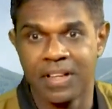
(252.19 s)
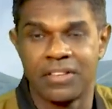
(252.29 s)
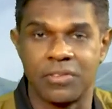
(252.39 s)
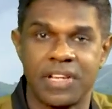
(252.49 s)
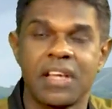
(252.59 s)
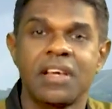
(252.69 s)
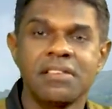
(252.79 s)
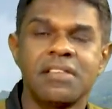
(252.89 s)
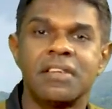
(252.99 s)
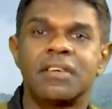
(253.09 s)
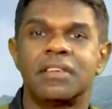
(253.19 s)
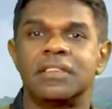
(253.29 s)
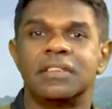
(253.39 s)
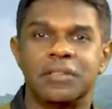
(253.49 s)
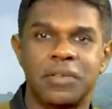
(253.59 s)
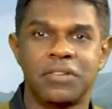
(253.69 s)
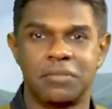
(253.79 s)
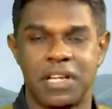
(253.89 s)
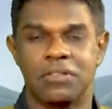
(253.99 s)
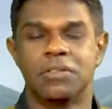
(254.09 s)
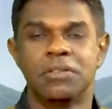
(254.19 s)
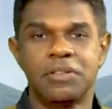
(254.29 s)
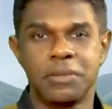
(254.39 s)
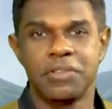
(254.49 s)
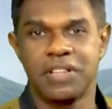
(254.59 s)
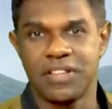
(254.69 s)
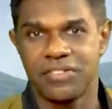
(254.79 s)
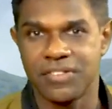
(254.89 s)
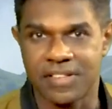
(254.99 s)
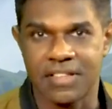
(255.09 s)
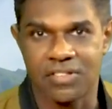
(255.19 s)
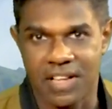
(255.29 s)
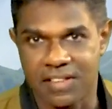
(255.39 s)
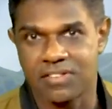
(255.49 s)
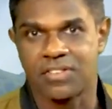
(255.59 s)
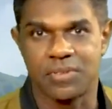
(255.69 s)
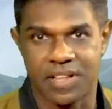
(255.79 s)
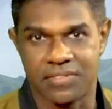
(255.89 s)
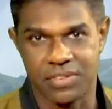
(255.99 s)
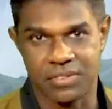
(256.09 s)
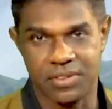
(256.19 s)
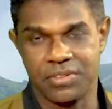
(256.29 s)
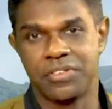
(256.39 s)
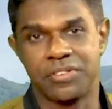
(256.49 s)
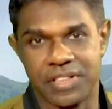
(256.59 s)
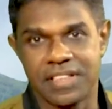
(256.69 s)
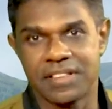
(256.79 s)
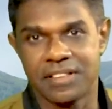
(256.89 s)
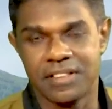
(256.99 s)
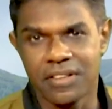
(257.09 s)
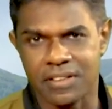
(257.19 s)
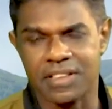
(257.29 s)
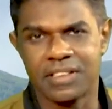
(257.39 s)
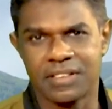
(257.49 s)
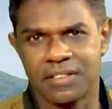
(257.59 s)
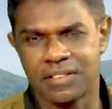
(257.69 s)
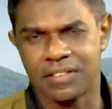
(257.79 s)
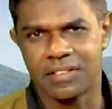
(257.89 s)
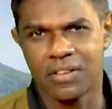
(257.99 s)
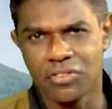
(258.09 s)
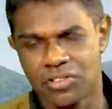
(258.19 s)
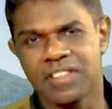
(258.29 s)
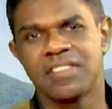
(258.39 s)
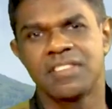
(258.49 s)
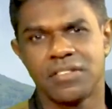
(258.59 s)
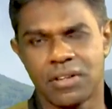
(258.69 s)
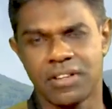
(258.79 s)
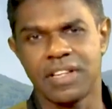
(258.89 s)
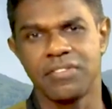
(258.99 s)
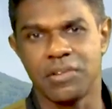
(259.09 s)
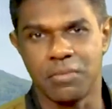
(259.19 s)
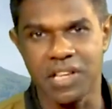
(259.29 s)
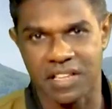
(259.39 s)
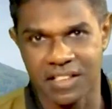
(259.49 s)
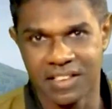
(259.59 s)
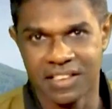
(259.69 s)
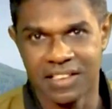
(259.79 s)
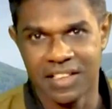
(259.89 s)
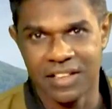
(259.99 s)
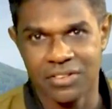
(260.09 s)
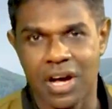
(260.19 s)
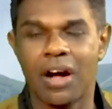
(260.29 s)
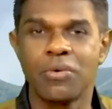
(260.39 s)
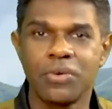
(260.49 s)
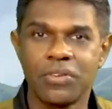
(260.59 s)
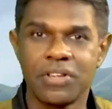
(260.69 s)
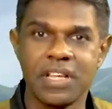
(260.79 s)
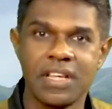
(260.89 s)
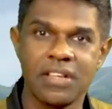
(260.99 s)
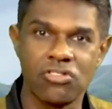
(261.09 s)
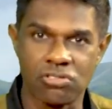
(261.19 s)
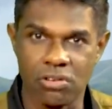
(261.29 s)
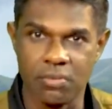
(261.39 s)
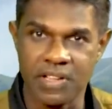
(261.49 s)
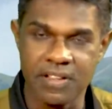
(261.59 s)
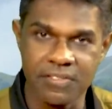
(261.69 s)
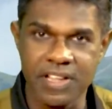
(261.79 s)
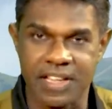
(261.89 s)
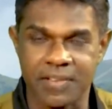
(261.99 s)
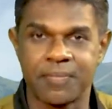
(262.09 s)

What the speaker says: So when I asked the Lord about my own tribulations and challenges when I was going through it, Lord Jesus is already with me. So how could he show me the way?